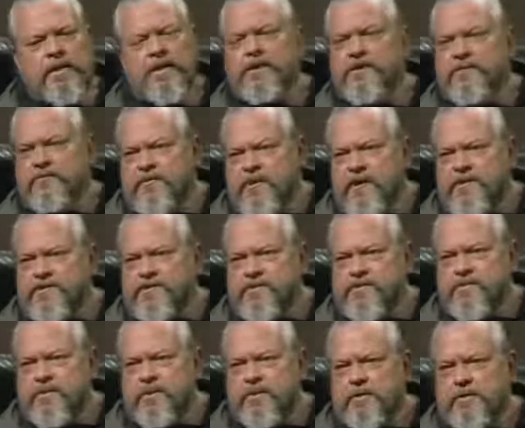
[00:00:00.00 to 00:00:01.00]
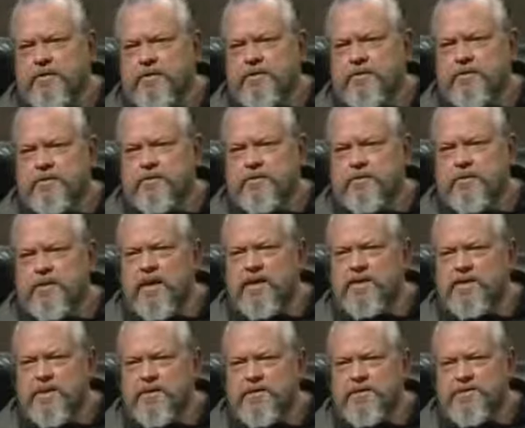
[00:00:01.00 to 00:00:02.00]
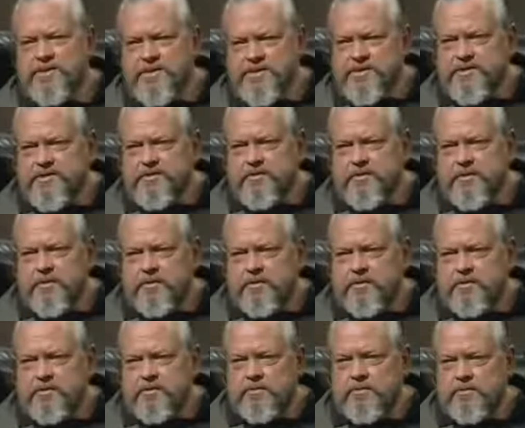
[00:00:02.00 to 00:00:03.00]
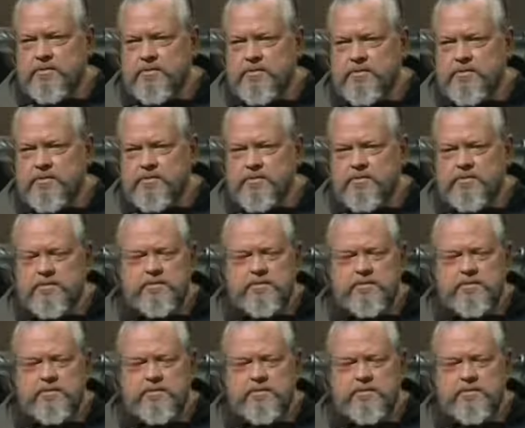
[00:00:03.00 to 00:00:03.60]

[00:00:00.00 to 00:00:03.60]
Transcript: indefensible and irresistible. Mm.